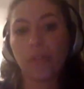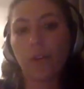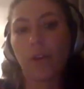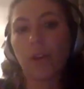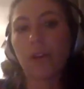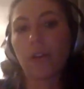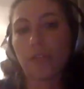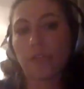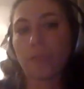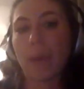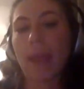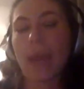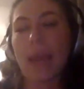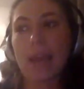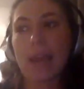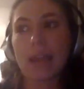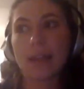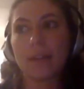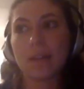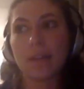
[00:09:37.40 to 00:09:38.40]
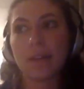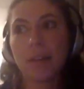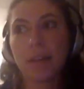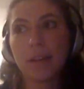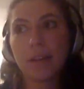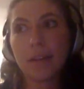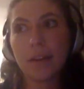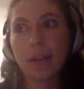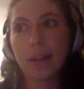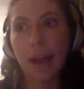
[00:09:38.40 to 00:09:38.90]
front of me
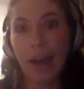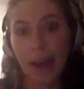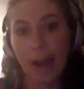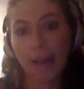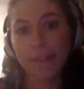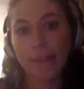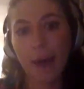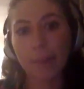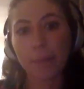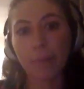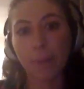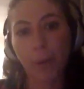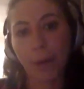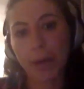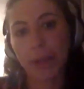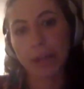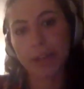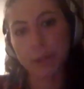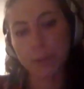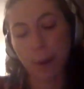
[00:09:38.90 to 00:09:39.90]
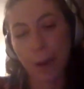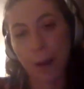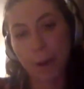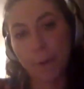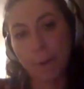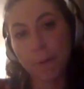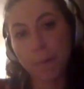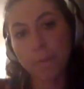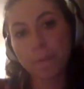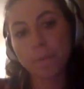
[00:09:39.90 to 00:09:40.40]
at that point as
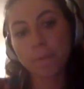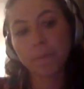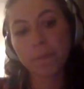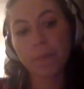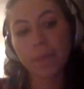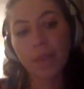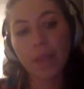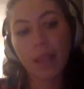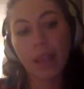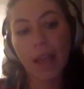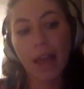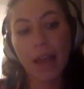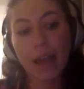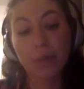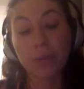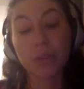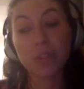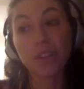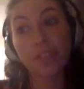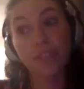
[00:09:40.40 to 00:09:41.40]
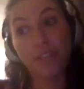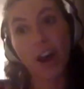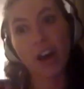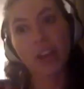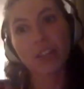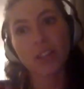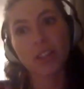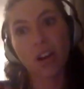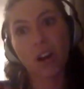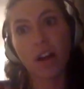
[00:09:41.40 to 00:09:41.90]
well. And it was the
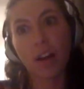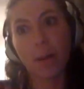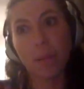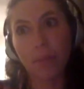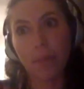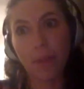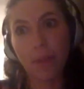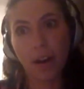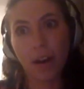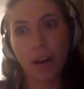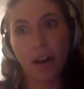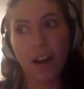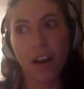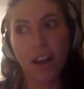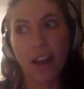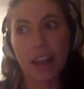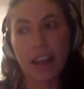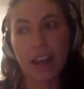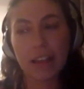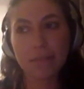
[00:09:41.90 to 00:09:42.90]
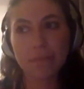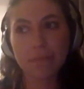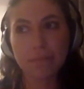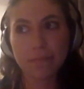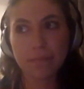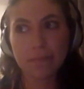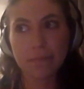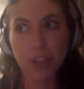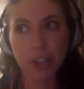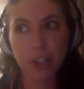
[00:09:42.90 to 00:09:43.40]
first time that I
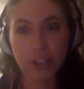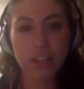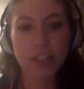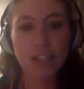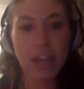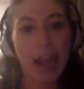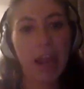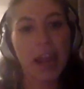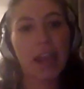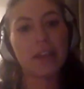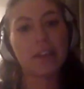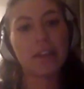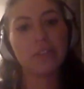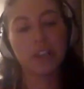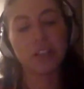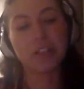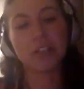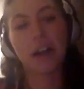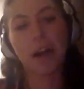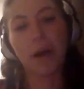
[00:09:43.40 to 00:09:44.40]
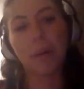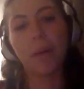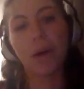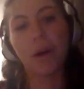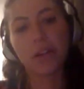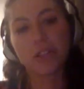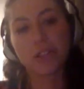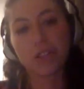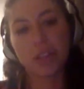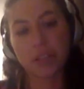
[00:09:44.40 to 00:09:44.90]
could see just how
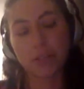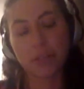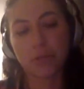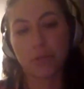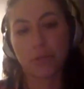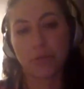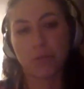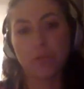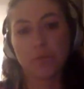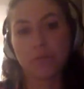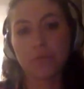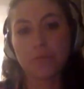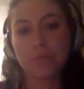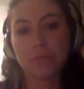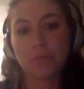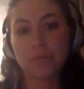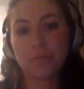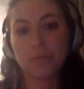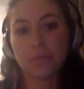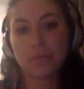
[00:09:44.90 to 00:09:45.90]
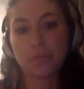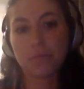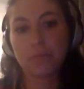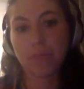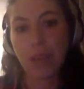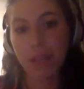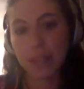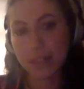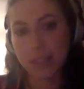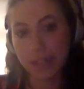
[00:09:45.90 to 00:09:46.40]
much this all
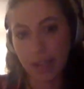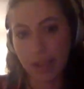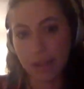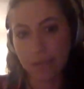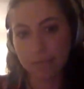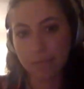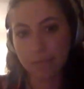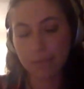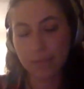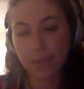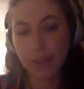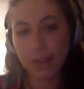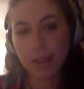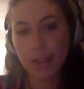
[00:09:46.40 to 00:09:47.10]
meant to him,